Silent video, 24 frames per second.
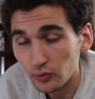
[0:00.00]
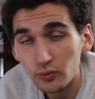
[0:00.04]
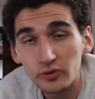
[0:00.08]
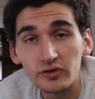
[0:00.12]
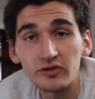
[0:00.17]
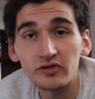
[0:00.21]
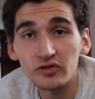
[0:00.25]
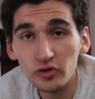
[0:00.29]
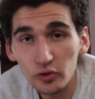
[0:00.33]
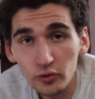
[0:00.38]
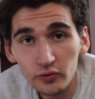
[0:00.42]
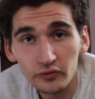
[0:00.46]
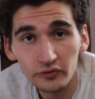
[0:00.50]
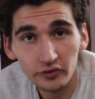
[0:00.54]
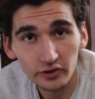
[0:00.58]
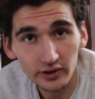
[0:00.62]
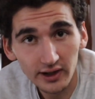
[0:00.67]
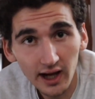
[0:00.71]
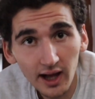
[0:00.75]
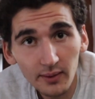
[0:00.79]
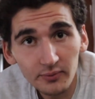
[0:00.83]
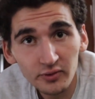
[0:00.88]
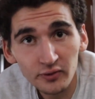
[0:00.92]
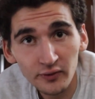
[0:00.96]
he was sued for
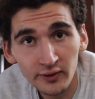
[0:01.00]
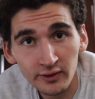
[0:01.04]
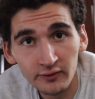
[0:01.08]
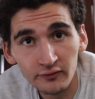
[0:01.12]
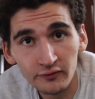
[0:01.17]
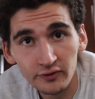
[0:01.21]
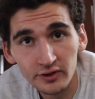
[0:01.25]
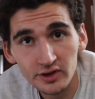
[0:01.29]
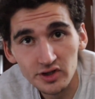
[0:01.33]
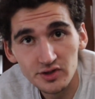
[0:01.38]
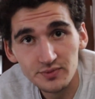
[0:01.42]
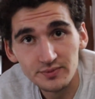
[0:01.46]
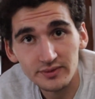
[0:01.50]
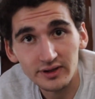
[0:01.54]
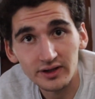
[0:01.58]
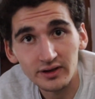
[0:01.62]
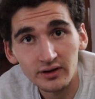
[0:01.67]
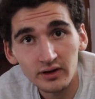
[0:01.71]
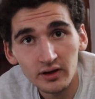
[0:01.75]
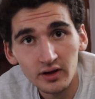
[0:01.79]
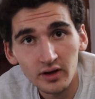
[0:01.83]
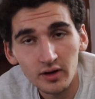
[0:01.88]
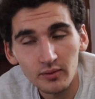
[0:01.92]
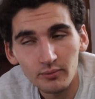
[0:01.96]
copyright
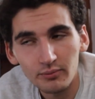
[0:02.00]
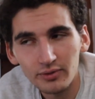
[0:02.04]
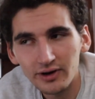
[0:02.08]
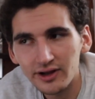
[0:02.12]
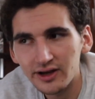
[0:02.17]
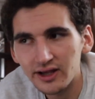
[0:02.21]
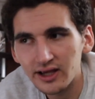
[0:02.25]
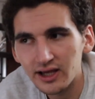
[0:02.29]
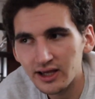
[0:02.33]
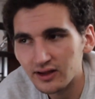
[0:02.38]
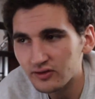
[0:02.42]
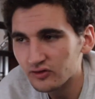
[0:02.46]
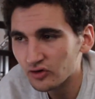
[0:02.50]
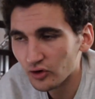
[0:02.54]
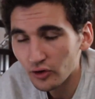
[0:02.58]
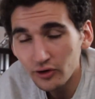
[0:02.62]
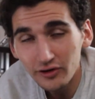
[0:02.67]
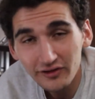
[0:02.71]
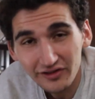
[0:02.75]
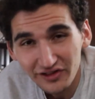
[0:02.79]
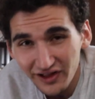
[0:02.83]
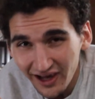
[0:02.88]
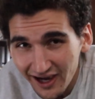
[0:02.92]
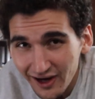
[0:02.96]
infringement, but it
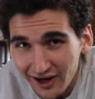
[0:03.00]
turns